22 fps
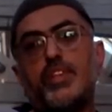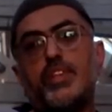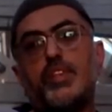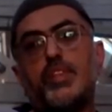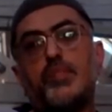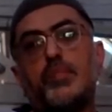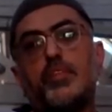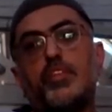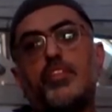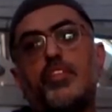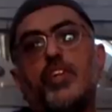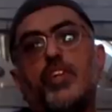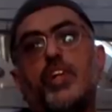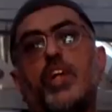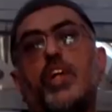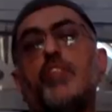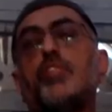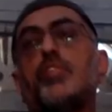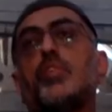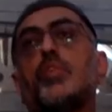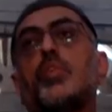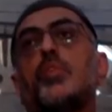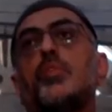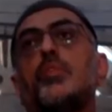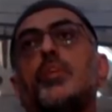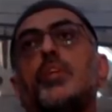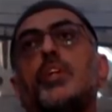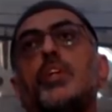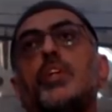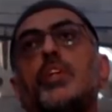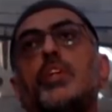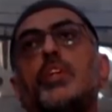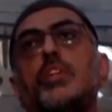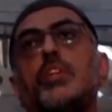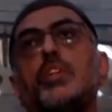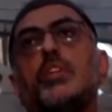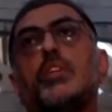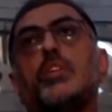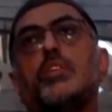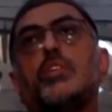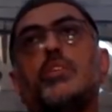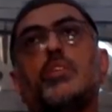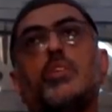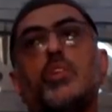the Masahif Uthmaniyya,
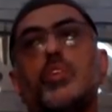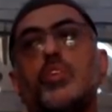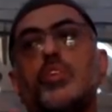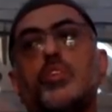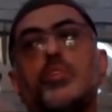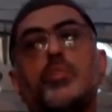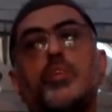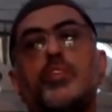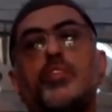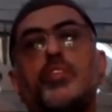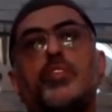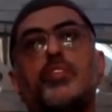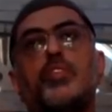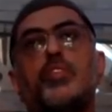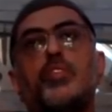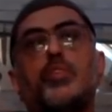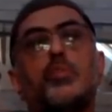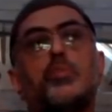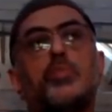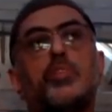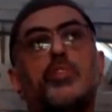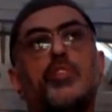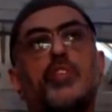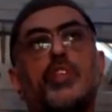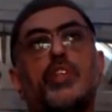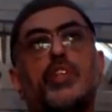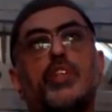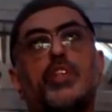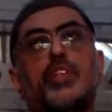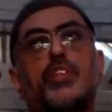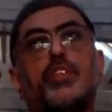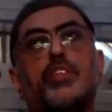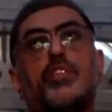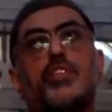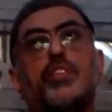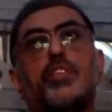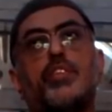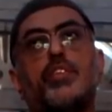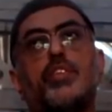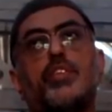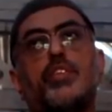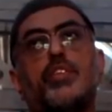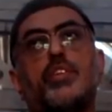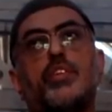all of them have different number of ayats.
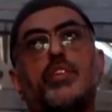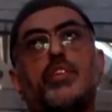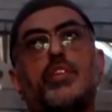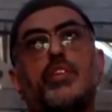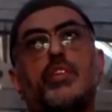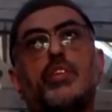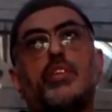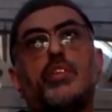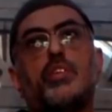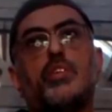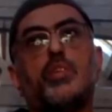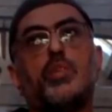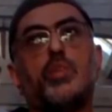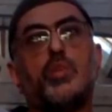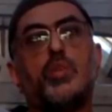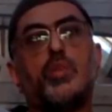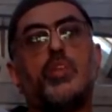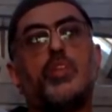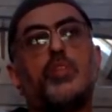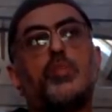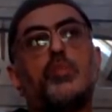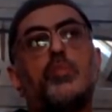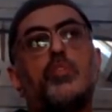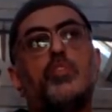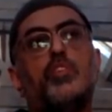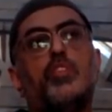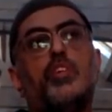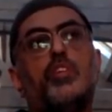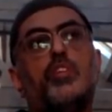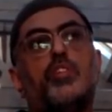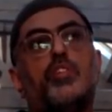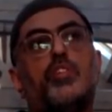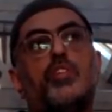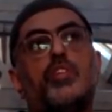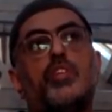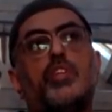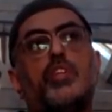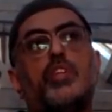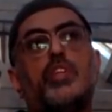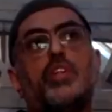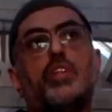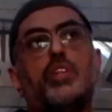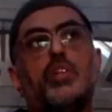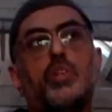All of the Mushafs,
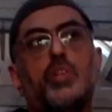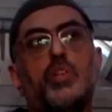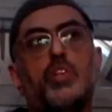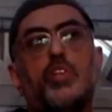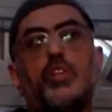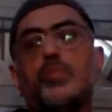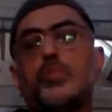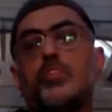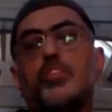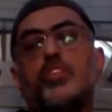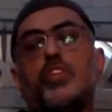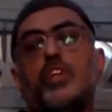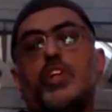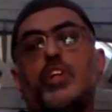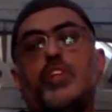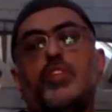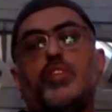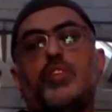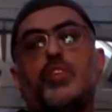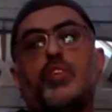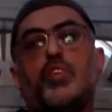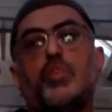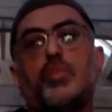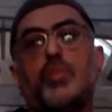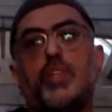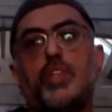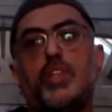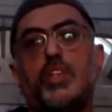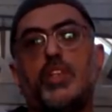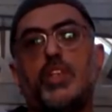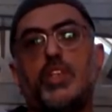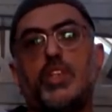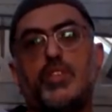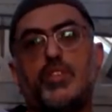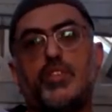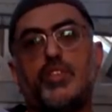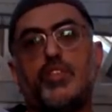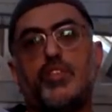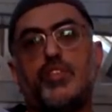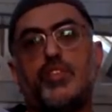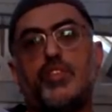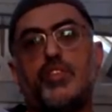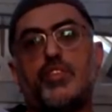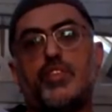all of the Masahif Uthmaniyya have
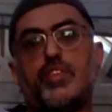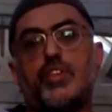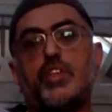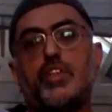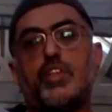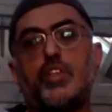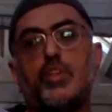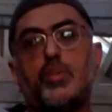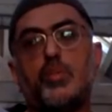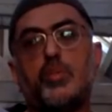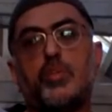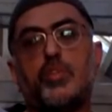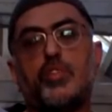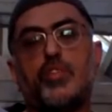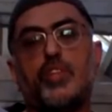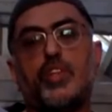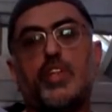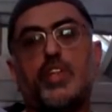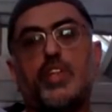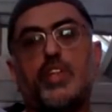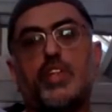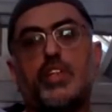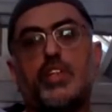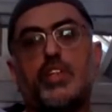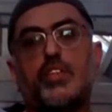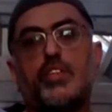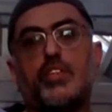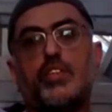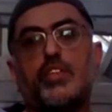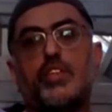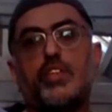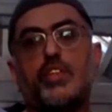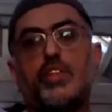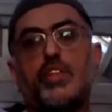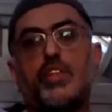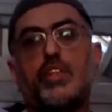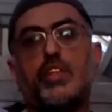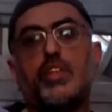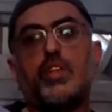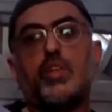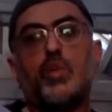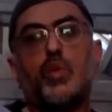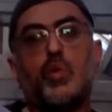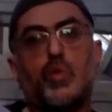different number of ayats.
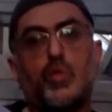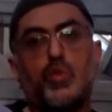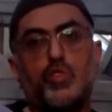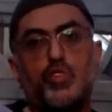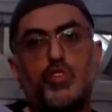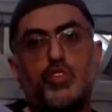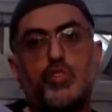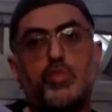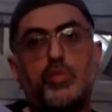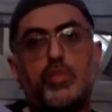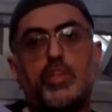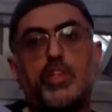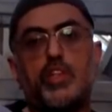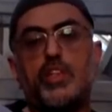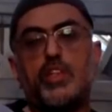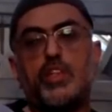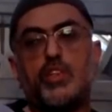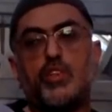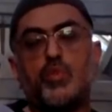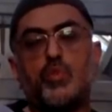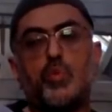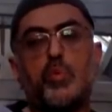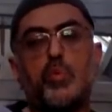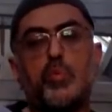Although, just to be clear, because we